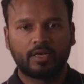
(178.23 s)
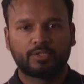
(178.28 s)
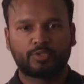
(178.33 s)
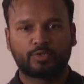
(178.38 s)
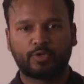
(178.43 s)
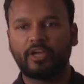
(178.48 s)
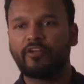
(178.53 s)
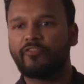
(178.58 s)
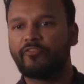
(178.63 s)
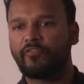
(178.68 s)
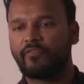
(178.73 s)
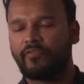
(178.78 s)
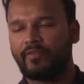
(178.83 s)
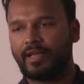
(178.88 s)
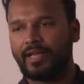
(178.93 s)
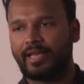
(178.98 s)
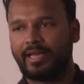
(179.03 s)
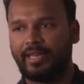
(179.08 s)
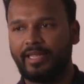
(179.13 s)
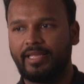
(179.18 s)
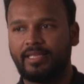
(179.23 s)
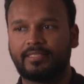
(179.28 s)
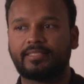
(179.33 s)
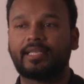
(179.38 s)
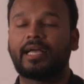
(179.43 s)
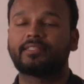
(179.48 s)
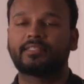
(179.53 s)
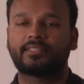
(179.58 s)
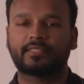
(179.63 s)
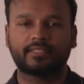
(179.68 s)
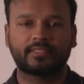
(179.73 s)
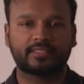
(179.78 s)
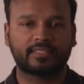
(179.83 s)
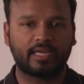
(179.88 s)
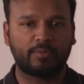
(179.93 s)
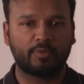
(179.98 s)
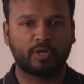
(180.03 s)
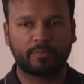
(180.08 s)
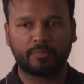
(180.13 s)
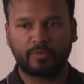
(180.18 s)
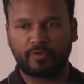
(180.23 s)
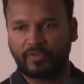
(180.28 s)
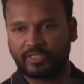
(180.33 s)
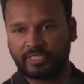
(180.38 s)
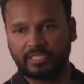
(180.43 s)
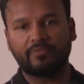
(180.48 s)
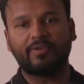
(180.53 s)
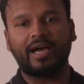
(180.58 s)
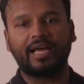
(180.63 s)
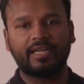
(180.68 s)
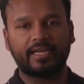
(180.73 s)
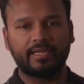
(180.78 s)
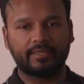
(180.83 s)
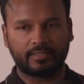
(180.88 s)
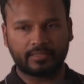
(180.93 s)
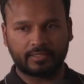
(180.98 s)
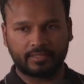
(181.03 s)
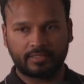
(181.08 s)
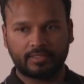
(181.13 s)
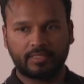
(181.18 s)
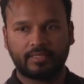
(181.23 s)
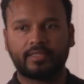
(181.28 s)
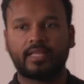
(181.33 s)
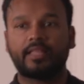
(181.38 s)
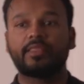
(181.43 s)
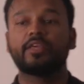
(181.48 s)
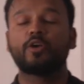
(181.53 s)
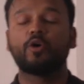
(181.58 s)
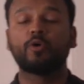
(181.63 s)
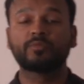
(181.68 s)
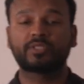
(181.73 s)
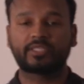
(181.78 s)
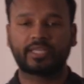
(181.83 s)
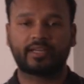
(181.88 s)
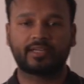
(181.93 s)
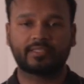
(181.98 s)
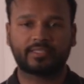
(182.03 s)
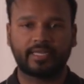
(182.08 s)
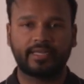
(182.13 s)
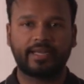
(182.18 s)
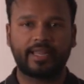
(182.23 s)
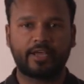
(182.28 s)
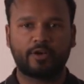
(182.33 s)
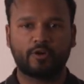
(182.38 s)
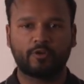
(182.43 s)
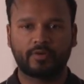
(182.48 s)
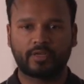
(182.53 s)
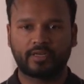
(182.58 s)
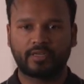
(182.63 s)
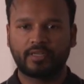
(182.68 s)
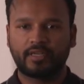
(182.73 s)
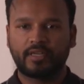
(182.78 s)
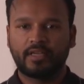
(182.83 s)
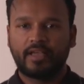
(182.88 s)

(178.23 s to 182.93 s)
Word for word: So if any sanctions come on professional validators, then the homestakers can take over.